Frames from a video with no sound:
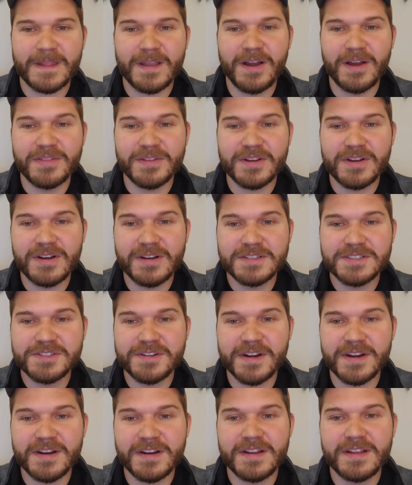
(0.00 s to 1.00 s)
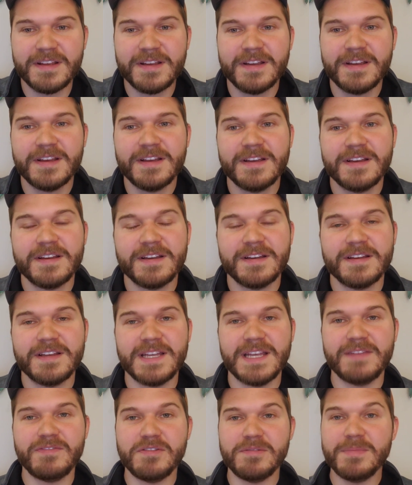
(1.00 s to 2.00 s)
On the contrary,
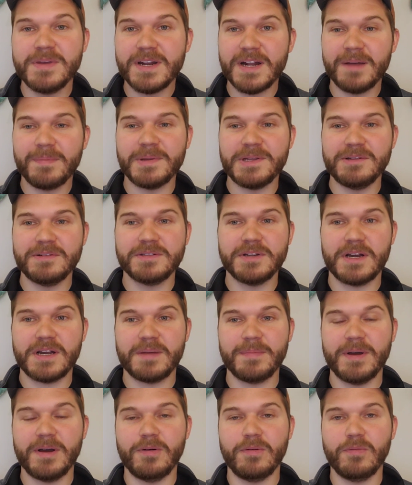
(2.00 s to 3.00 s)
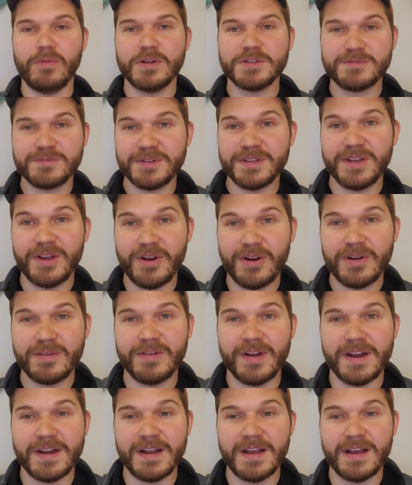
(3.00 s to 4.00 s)
if you meet up and you talk about what's really hard
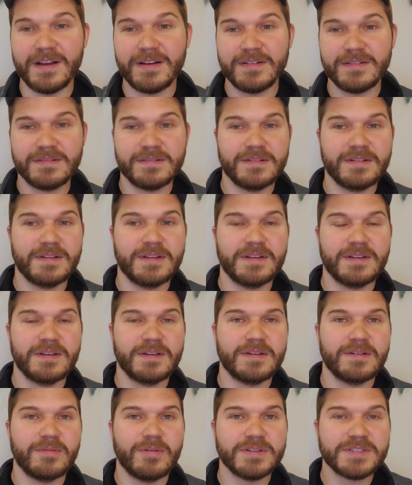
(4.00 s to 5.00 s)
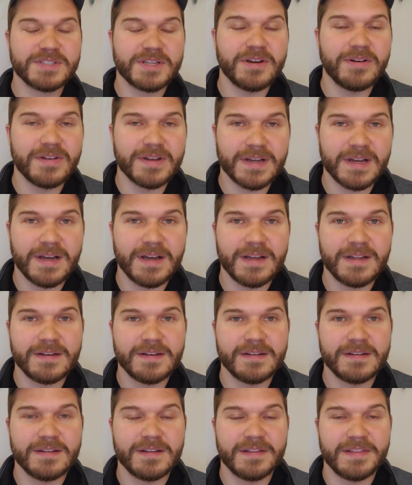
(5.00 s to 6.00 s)
right now, what's going
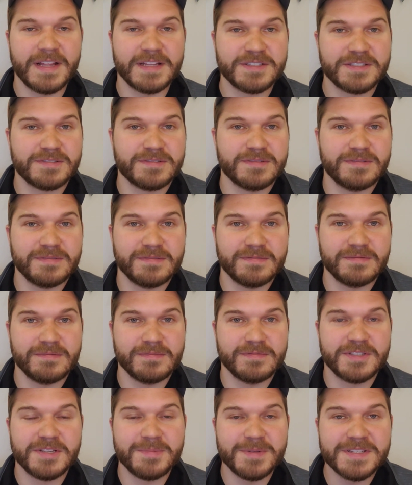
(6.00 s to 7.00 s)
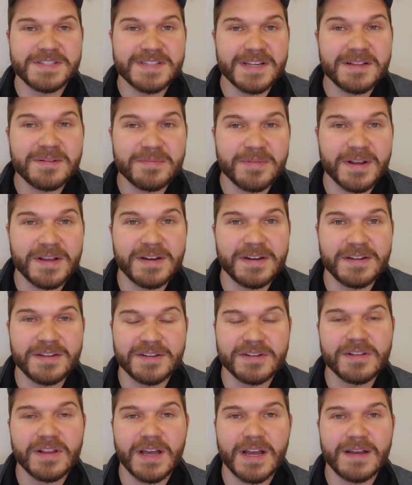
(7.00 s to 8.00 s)
on that's to be celebrated in
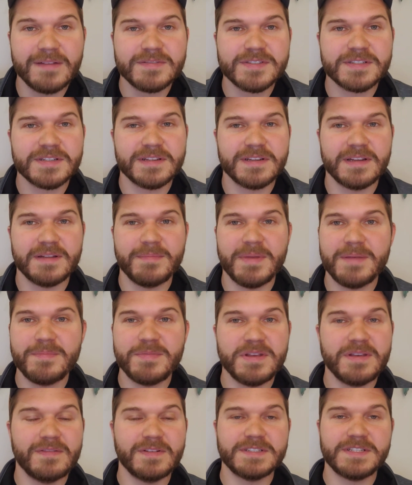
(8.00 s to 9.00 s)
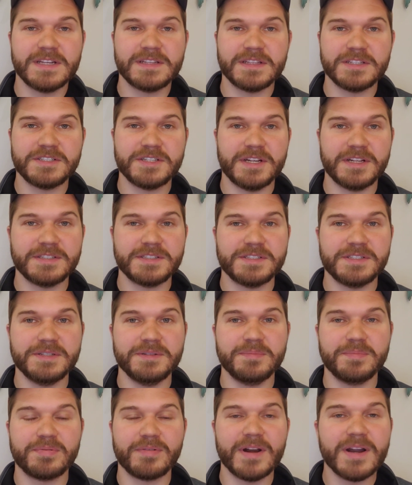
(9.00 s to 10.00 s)
your lives, and maybe even take the chance to
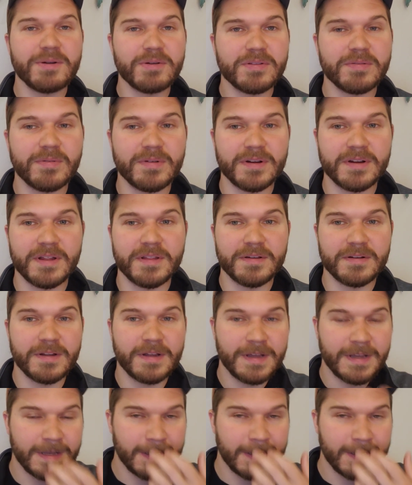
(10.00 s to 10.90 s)
pray with one another,